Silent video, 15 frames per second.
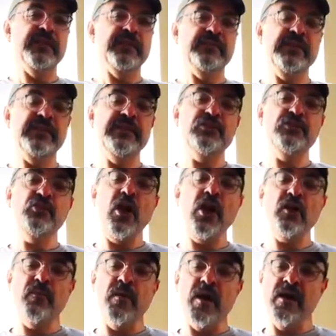See, these
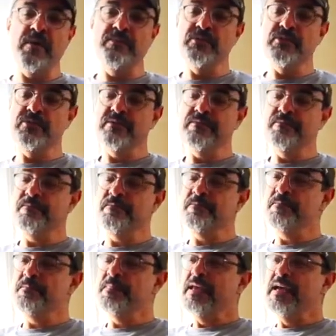dog moms, hmm,
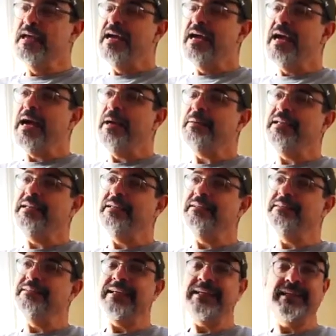I
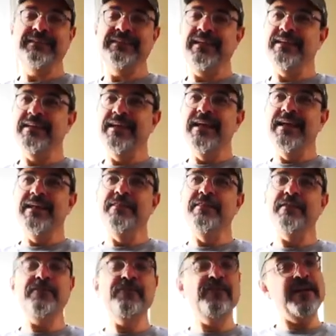mean, like I said,
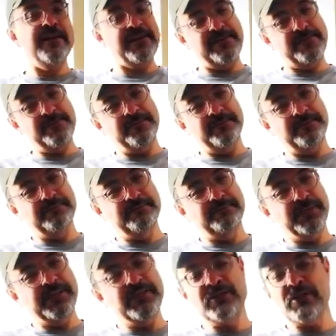they're funny,
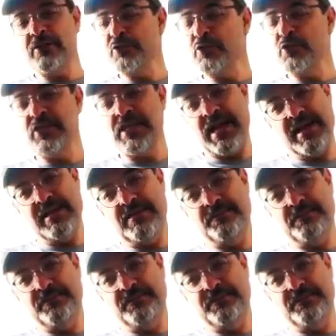but it's also sad.